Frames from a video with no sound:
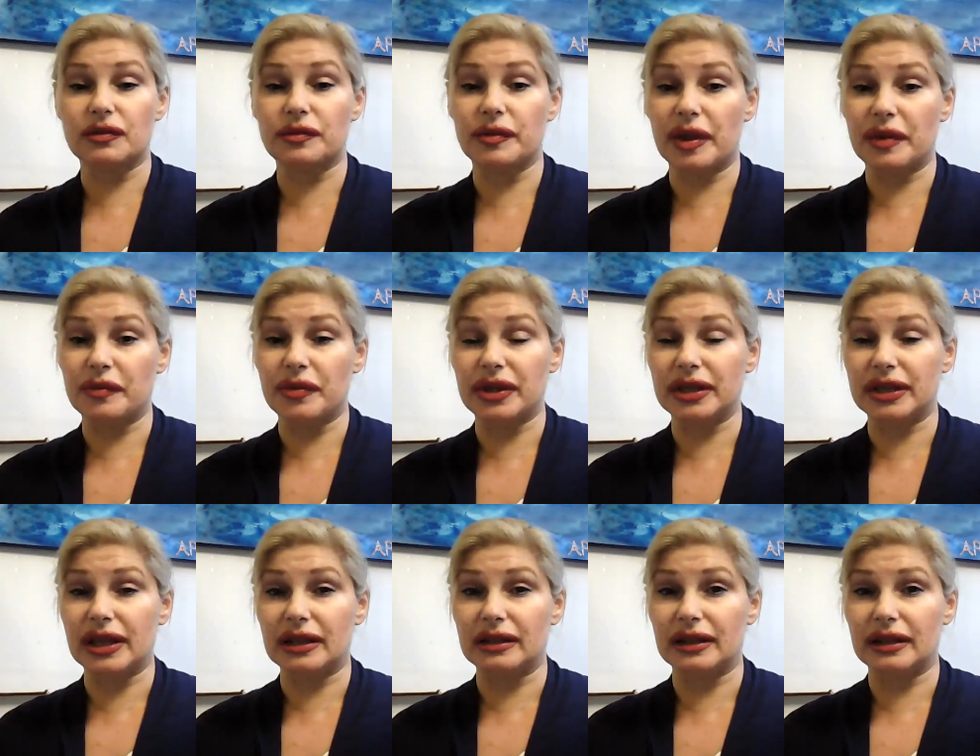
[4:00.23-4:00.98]
remembering
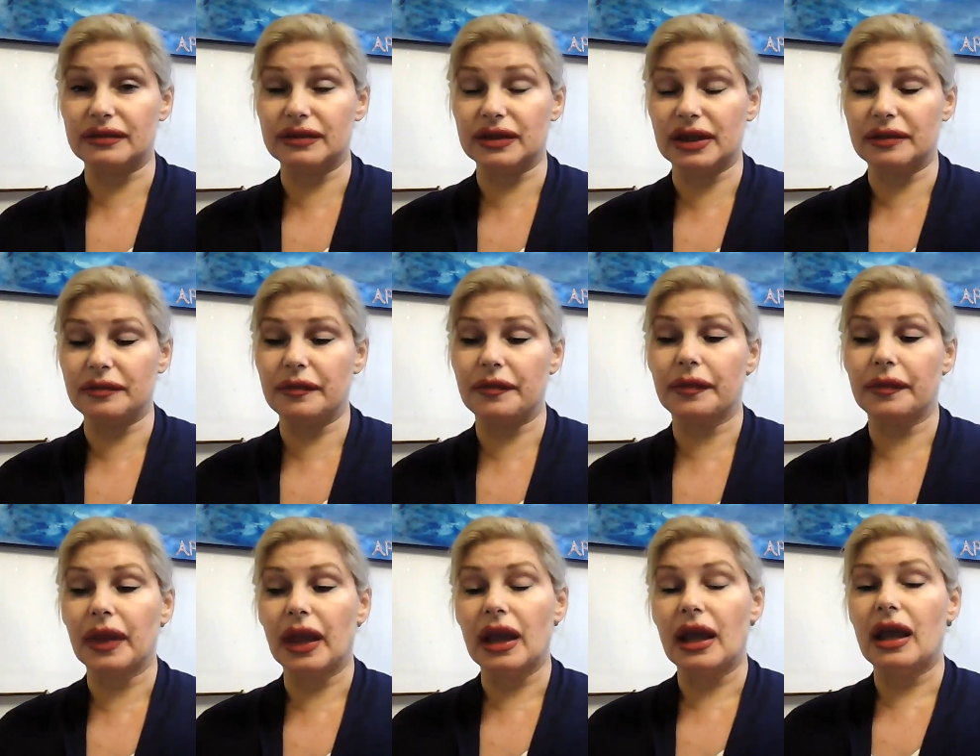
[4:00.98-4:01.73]
that lifetime,
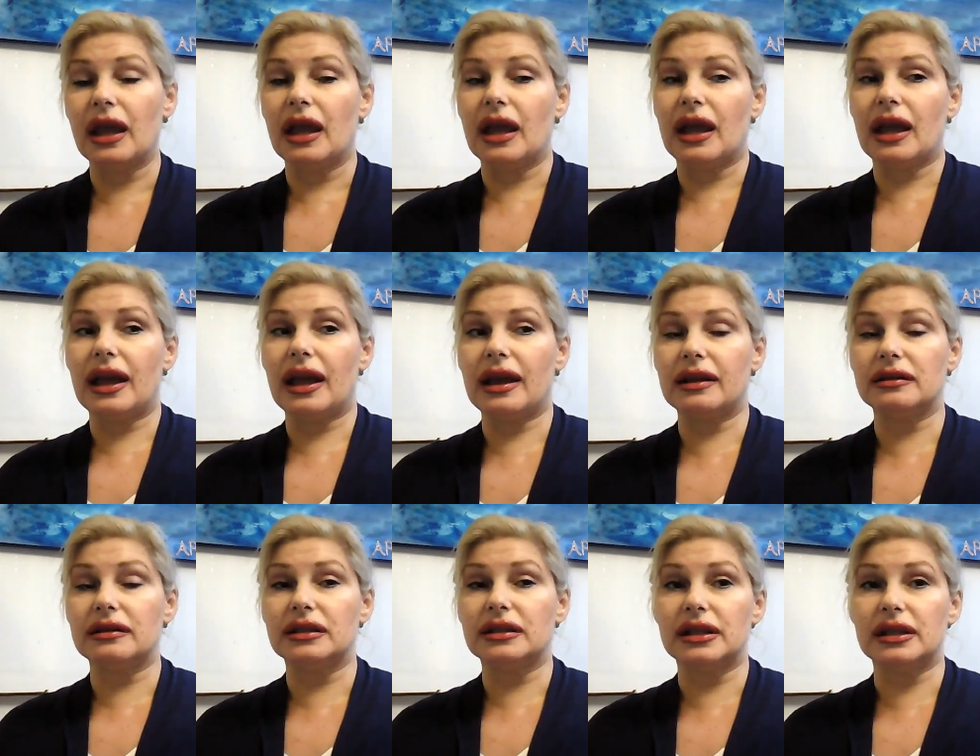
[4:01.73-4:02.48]

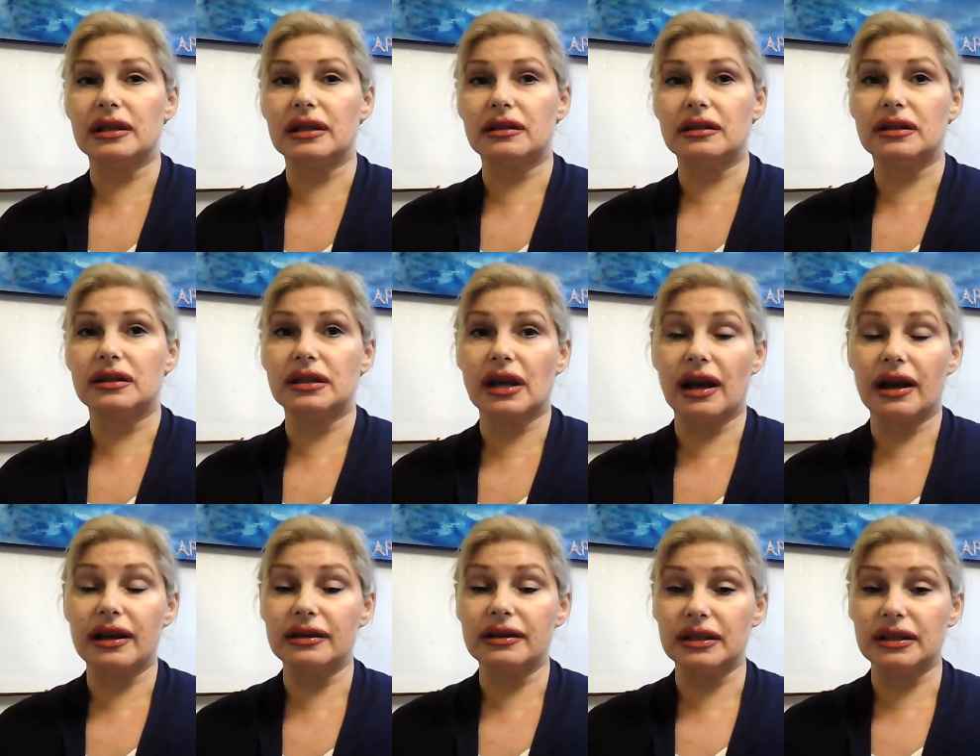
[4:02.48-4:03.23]
and in
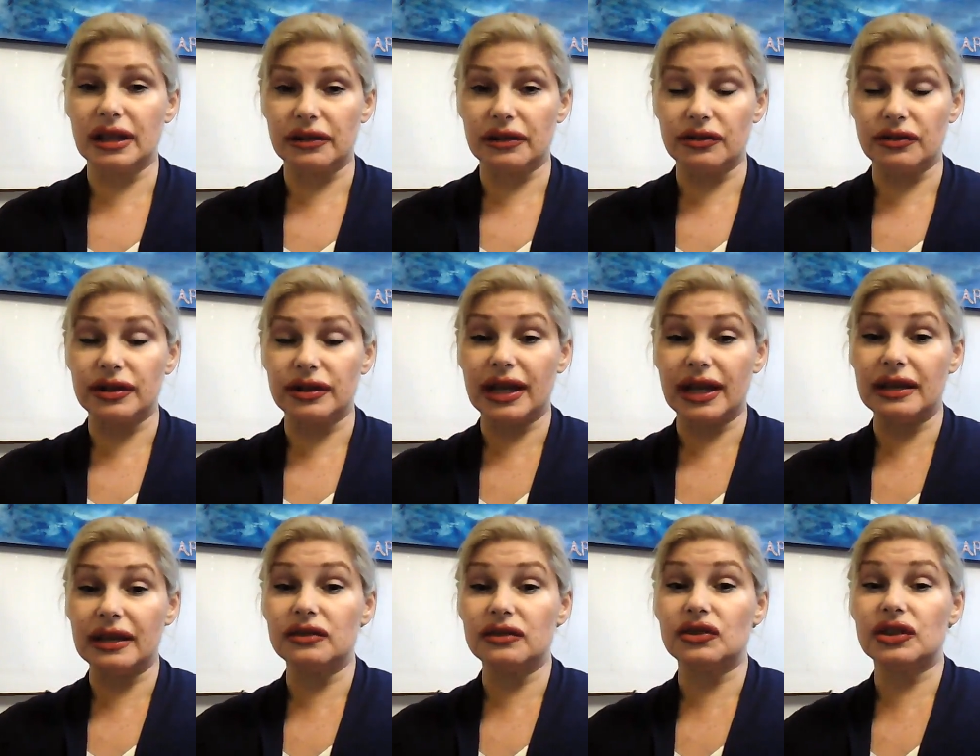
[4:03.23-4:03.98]
tying together the
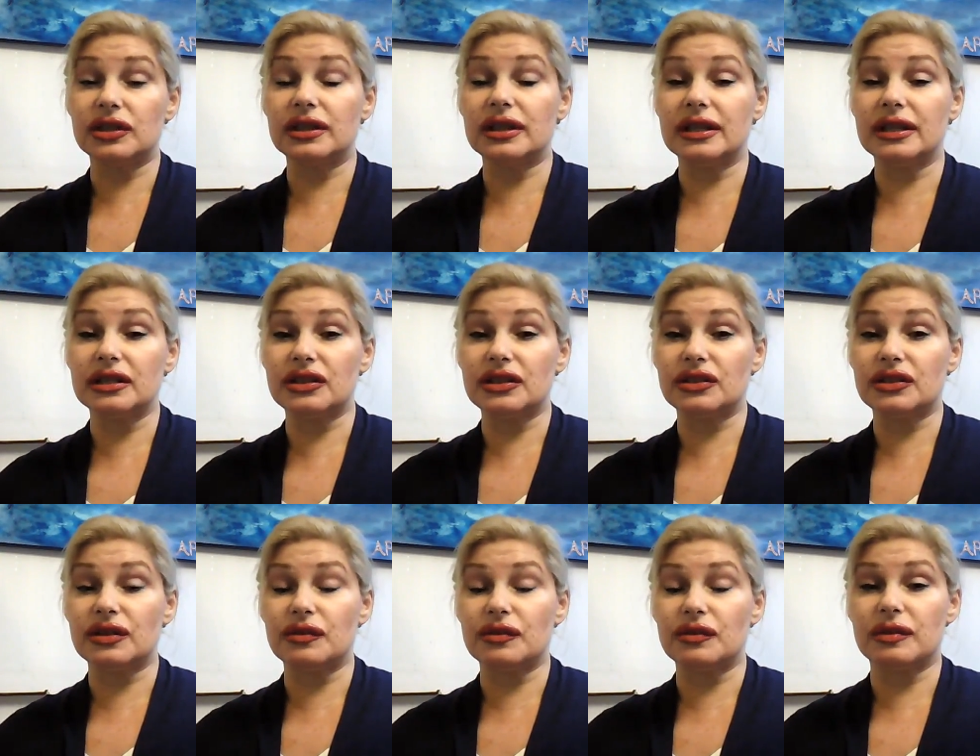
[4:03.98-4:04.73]
ancient
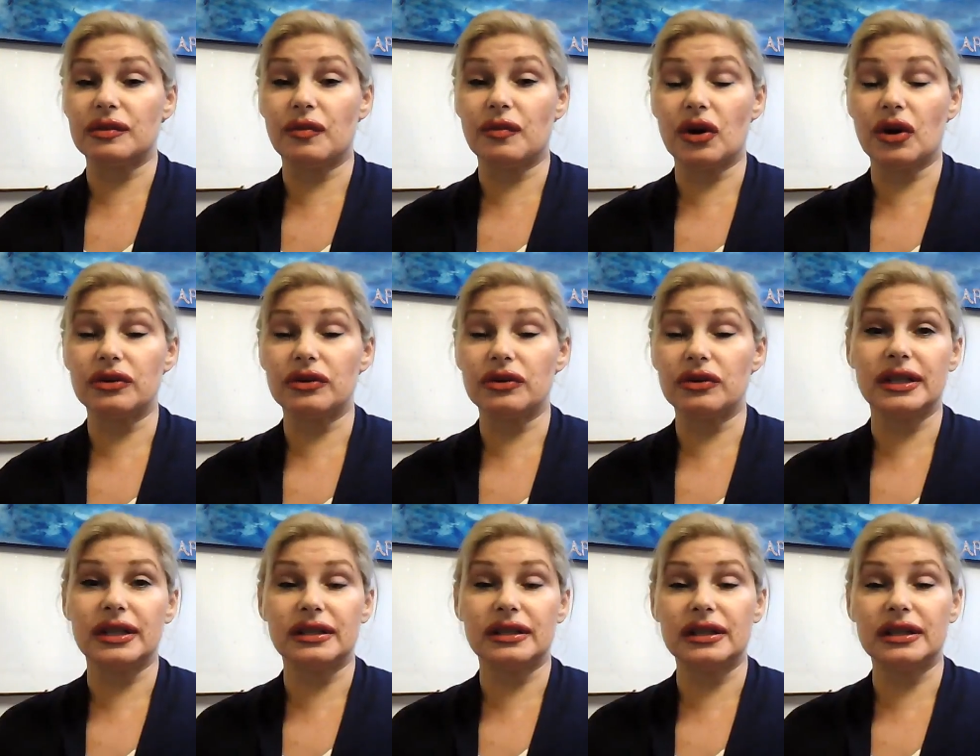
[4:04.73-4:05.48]
history with the modern
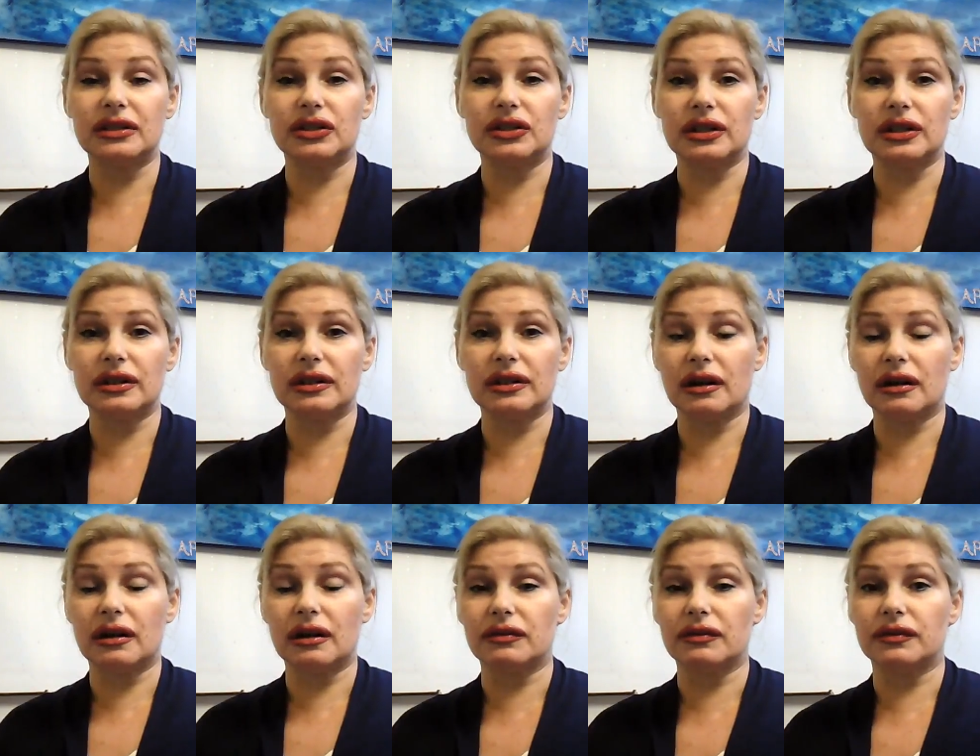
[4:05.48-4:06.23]
day teaching
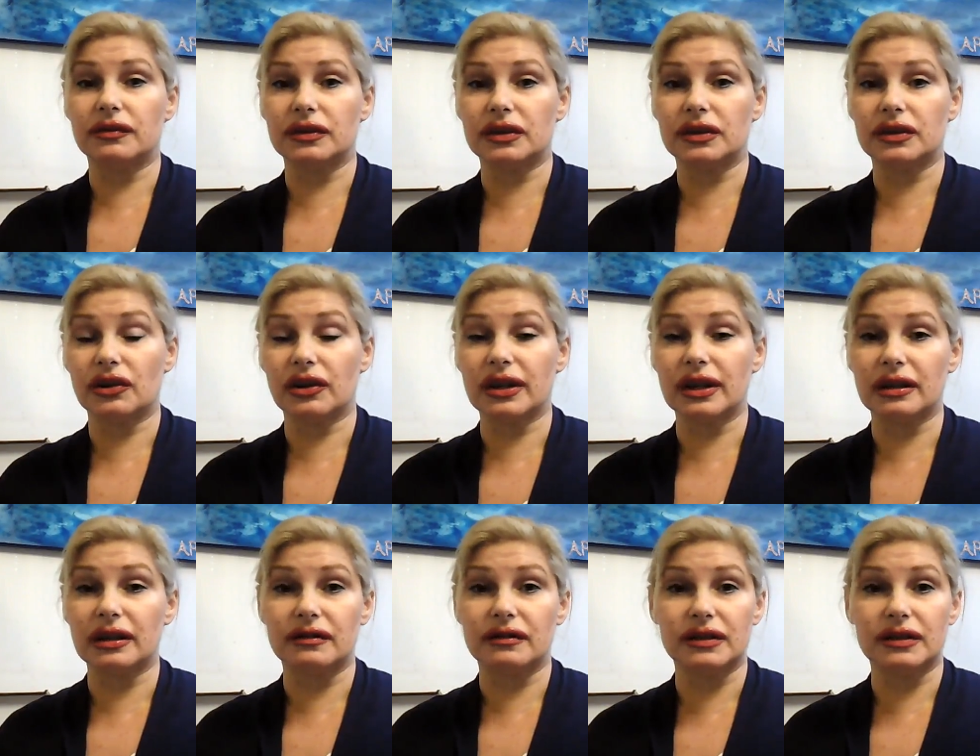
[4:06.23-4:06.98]
of
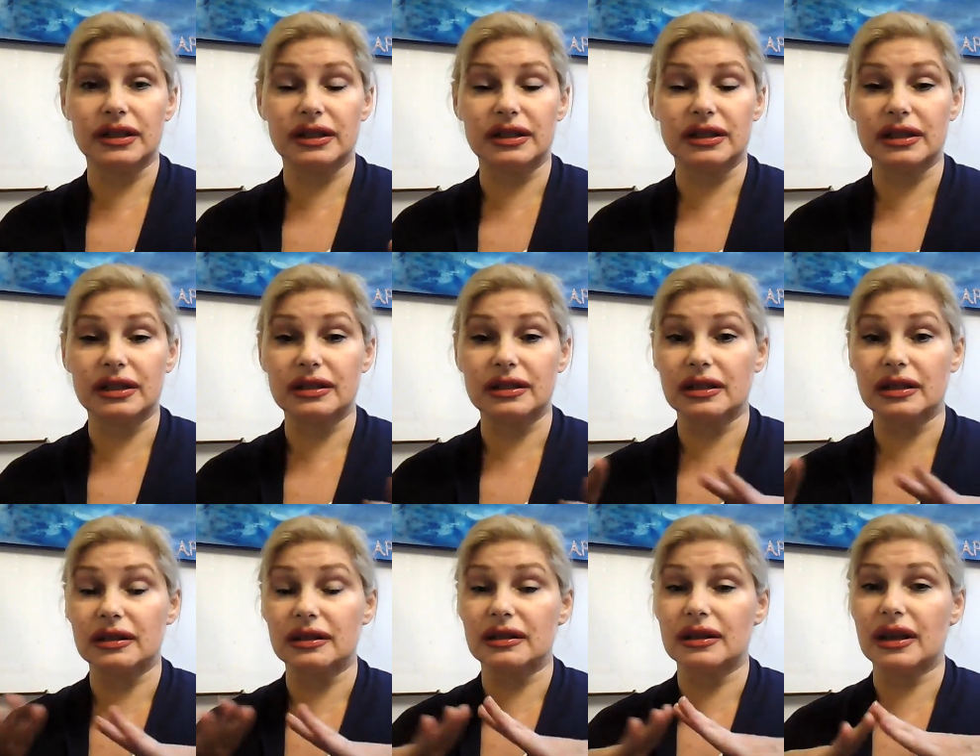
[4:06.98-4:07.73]
Stargate of Success
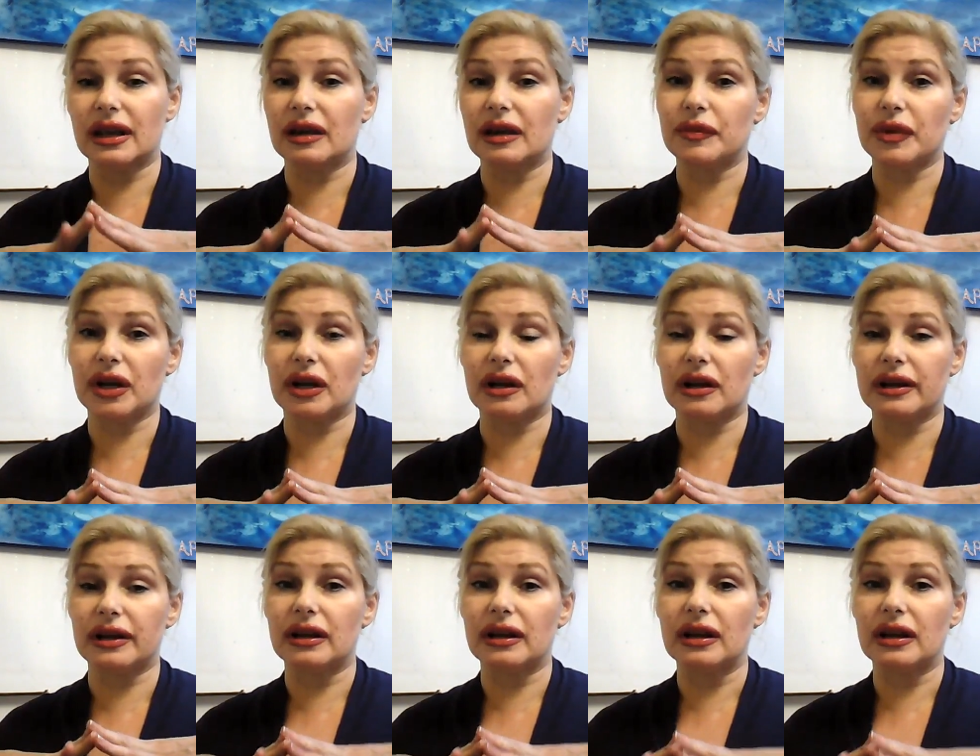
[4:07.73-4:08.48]
and the Camera
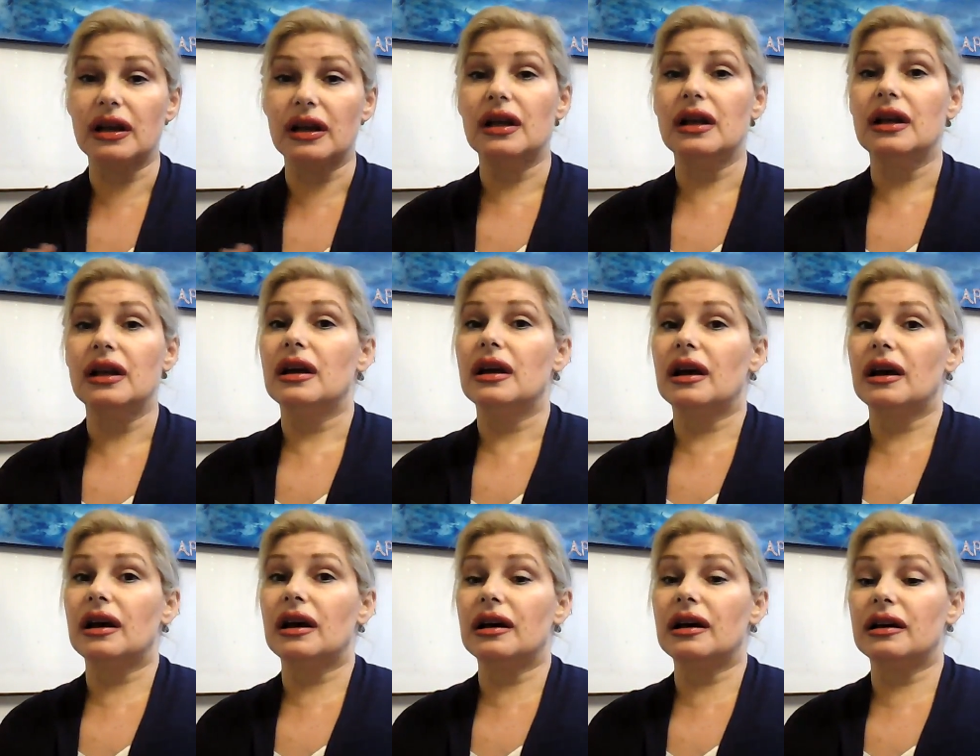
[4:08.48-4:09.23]
Eye
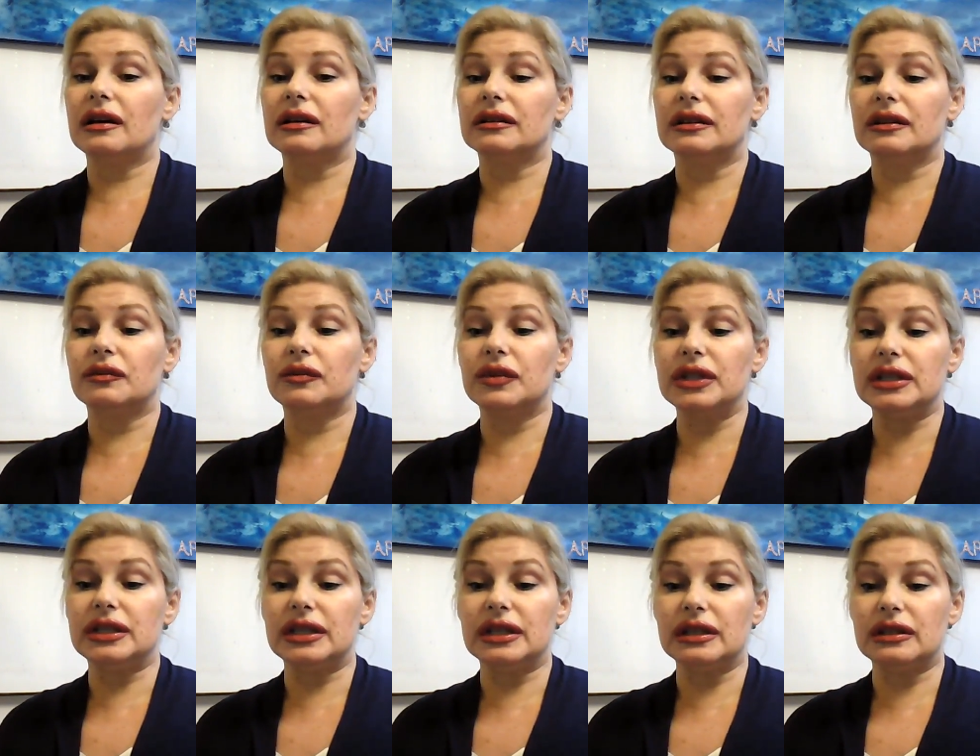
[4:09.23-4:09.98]
that we
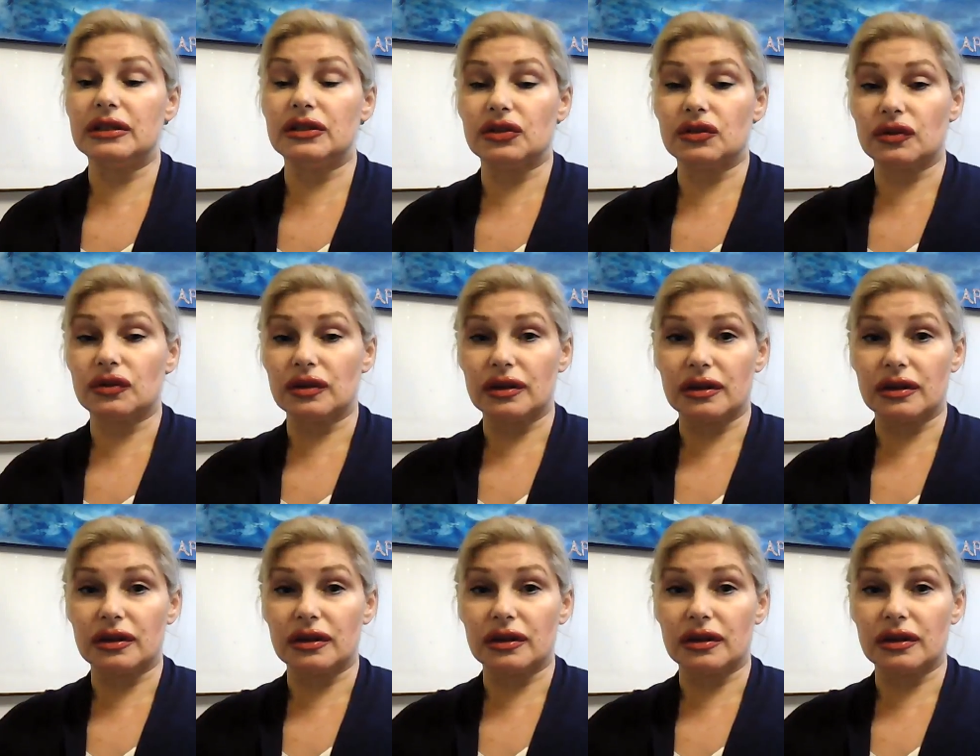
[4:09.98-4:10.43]
teach,